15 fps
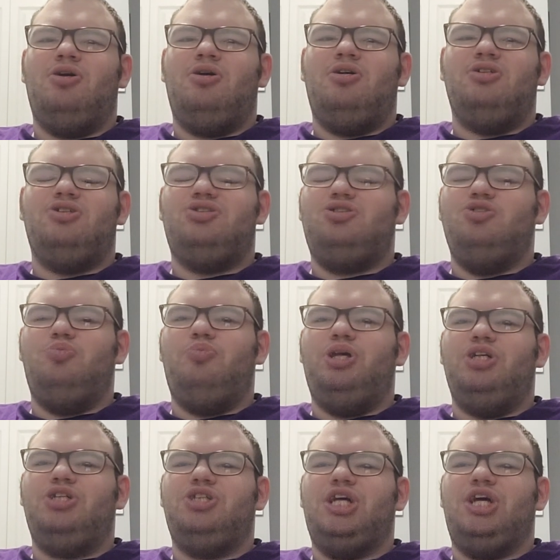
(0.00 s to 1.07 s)

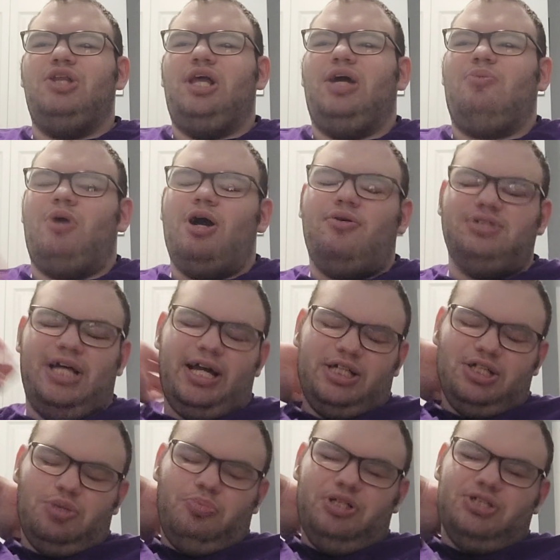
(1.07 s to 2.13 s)
stupidest shit. Like, where I was
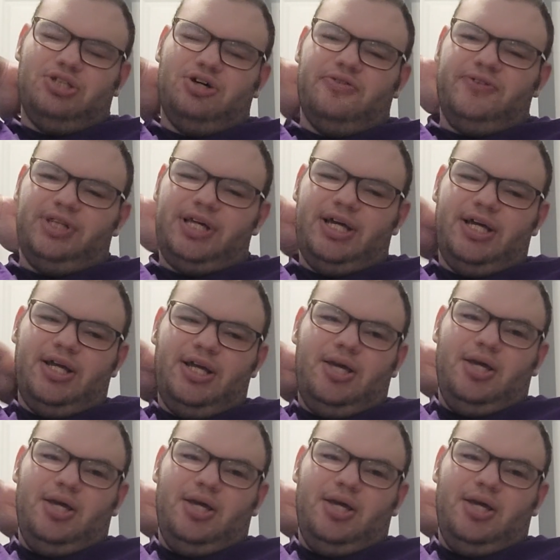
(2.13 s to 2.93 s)
actually pissed off at that.